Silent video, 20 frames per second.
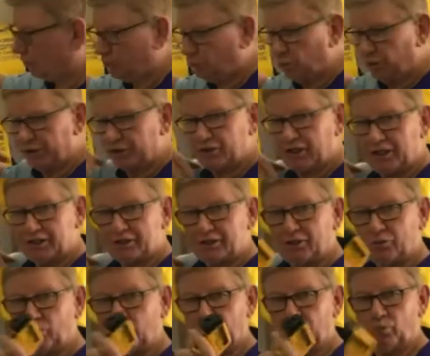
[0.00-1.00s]
we test
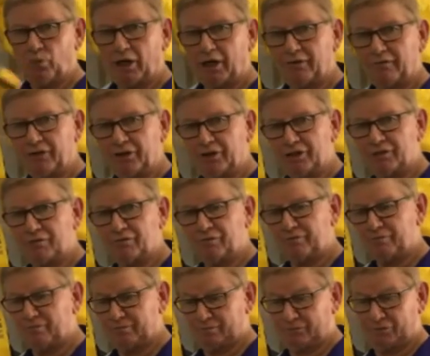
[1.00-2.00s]
it with one of these
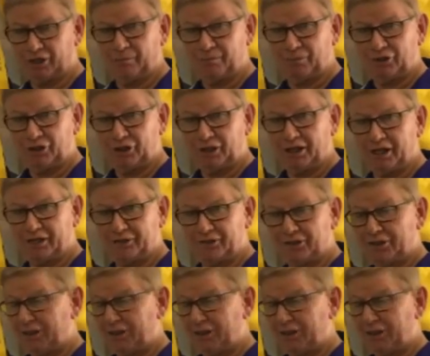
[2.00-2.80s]
temperature guns